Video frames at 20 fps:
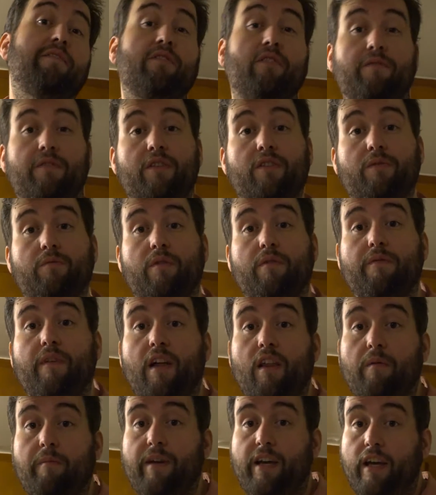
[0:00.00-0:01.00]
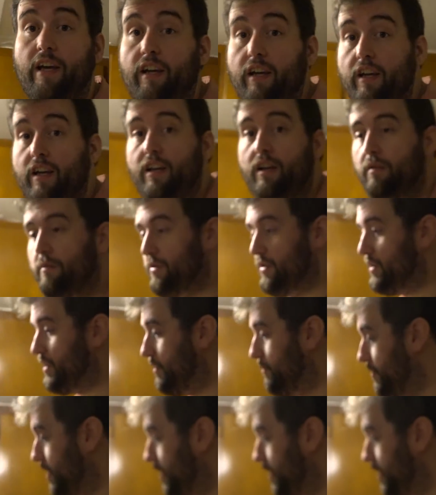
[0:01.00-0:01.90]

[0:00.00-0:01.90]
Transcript: So if you just want to follow me, we'll just come